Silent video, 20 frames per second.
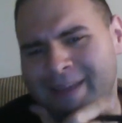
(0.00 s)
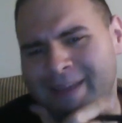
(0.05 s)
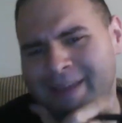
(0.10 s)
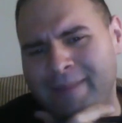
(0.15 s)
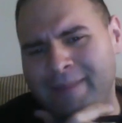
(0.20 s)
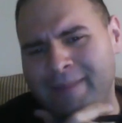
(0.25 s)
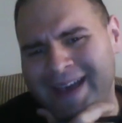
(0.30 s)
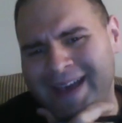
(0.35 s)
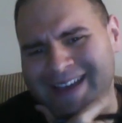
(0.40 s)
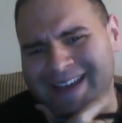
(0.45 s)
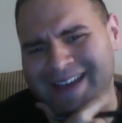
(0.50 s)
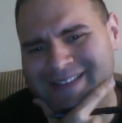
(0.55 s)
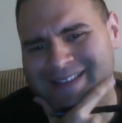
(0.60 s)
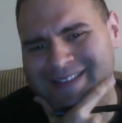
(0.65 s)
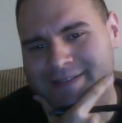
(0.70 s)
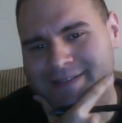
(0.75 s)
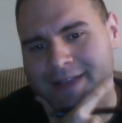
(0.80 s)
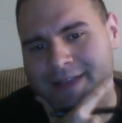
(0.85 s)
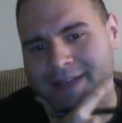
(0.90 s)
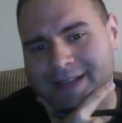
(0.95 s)

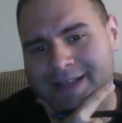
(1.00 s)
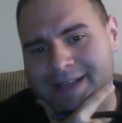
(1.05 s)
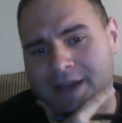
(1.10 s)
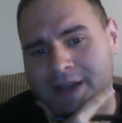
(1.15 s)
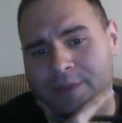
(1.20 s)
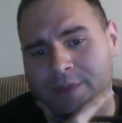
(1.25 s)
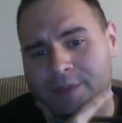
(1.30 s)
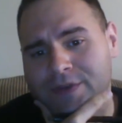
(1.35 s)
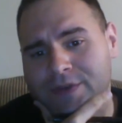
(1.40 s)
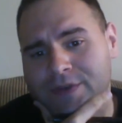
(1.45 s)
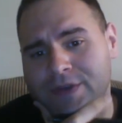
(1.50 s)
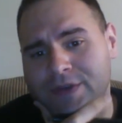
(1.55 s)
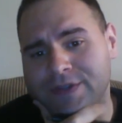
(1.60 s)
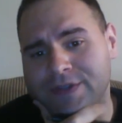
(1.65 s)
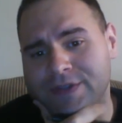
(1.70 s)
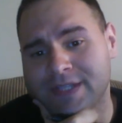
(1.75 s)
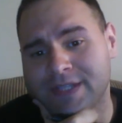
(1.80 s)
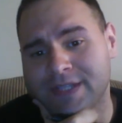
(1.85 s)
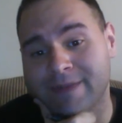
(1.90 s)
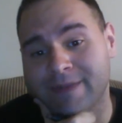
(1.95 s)
Impact, the last couple
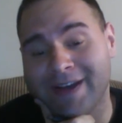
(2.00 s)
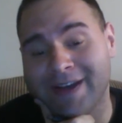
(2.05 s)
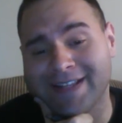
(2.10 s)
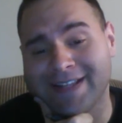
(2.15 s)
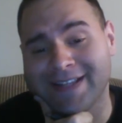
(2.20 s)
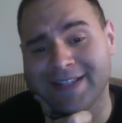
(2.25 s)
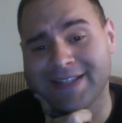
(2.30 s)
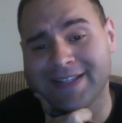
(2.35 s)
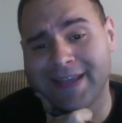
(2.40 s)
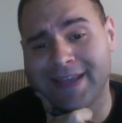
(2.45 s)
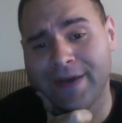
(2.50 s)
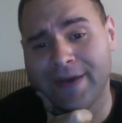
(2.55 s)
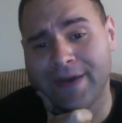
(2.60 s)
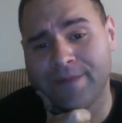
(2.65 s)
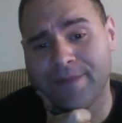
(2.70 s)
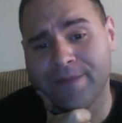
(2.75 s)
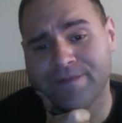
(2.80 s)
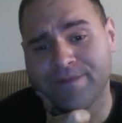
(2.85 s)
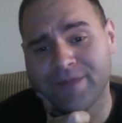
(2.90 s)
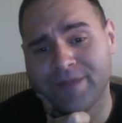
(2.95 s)
years, seem kind of
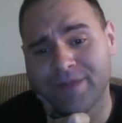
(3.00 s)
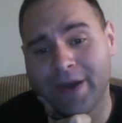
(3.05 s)
stale.